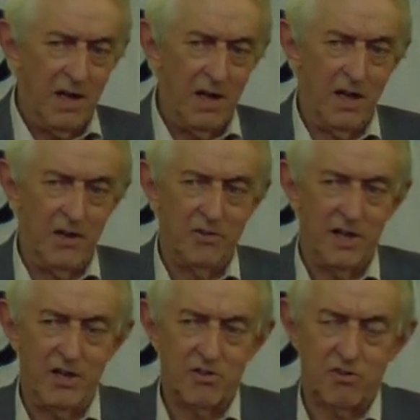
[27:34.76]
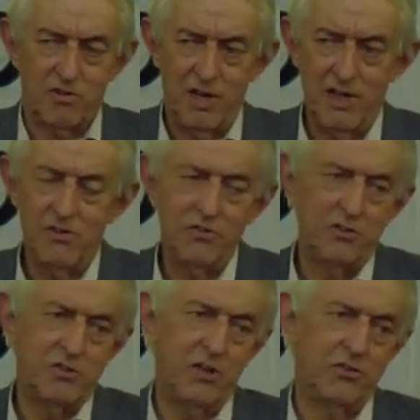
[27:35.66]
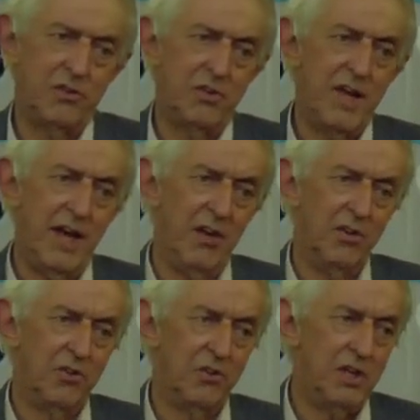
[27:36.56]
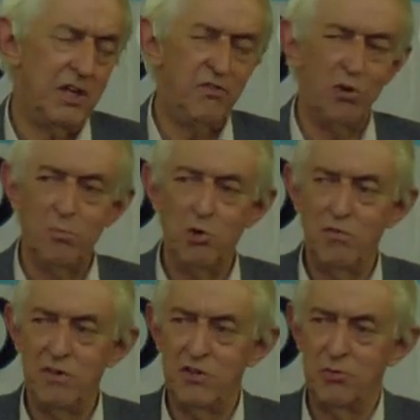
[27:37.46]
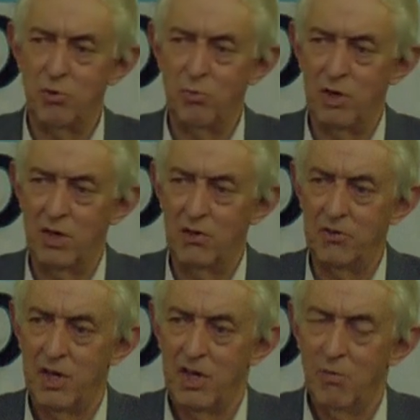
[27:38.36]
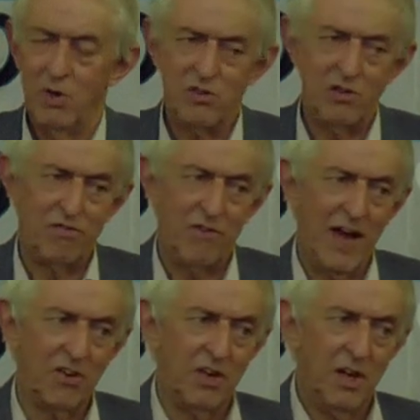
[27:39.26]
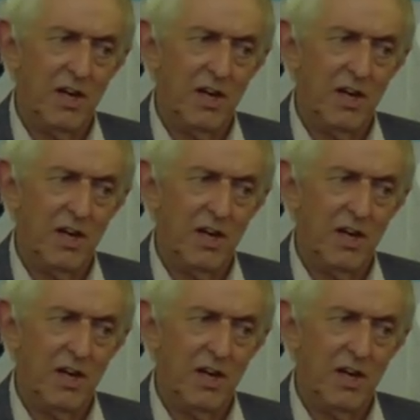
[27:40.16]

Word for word: and I tried to suggest at the end that if you're moving into a world which, in fact,